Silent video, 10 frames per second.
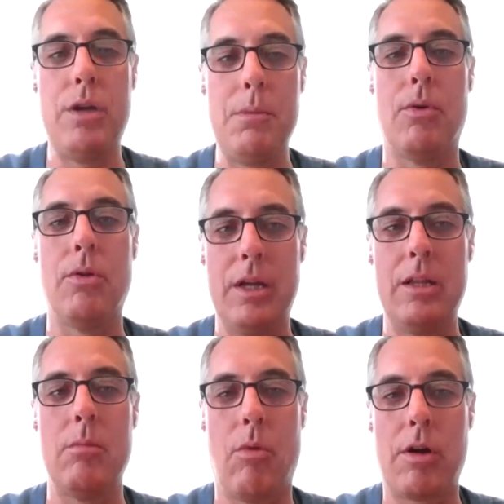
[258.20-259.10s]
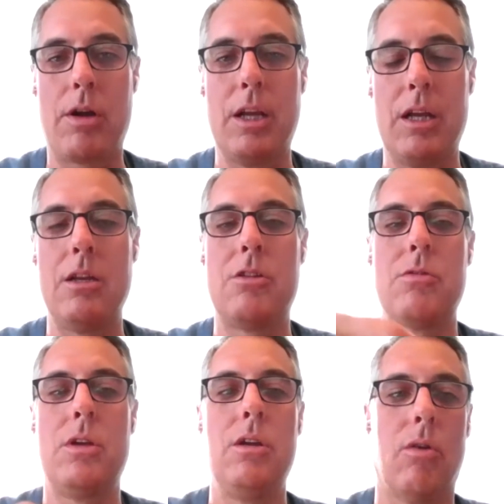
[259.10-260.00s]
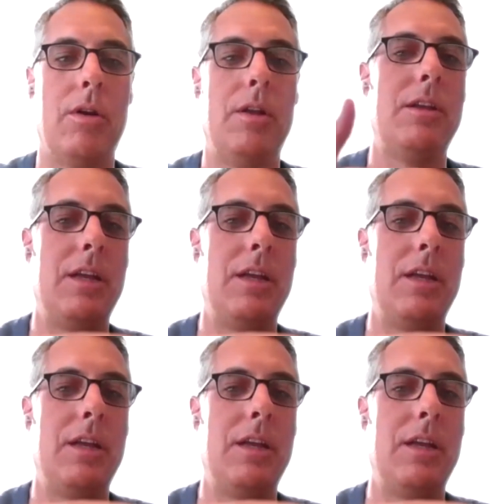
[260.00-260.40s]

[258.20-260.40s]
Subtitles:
people in the marketing industry or in the